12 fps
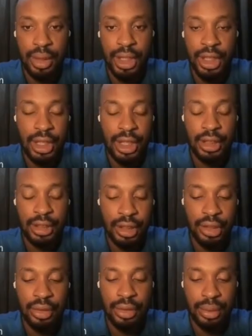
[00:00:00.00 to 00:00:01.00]
It needs
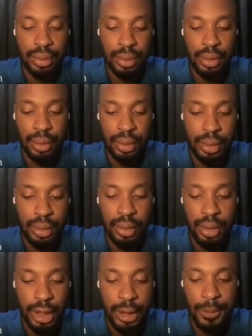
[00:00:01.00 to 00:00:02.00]
access to
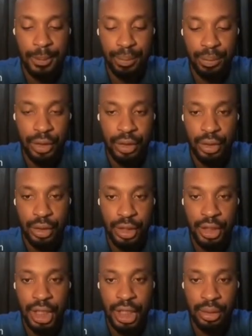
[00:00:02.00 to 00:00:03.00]
your
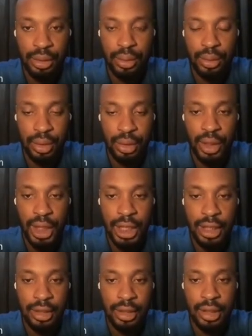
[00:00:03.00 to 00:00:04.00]
schedule or your
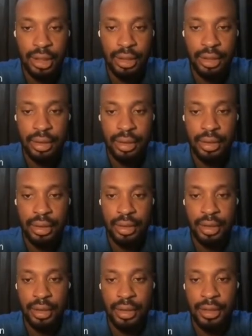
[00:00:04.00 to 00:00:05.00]
calendar
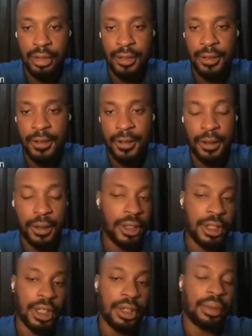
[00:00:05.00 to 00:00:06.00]
or your
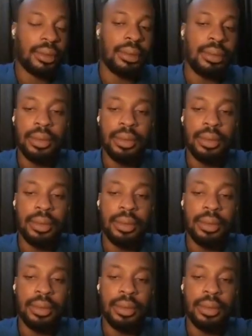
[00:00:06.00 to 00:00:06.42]
schedule.